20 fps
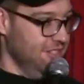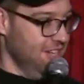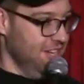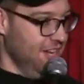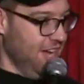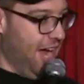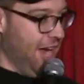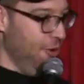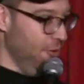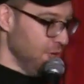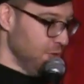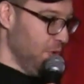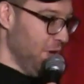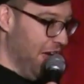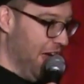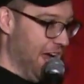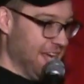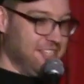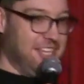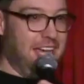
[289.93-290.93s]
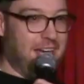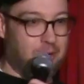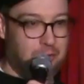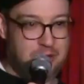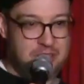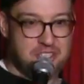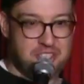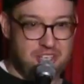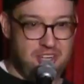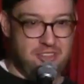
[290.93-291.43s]
I always want to ask that
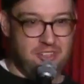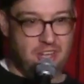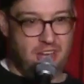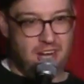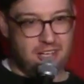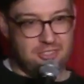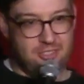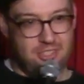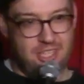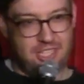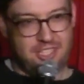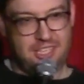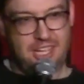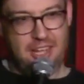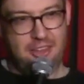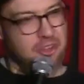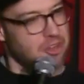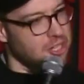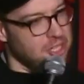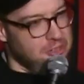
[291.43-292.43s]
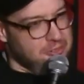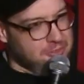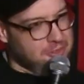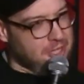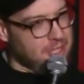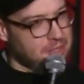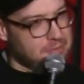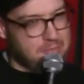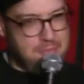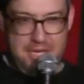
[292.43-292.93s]
question to the doctor, like, how long have you
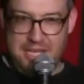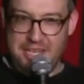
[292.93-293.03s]
fucking been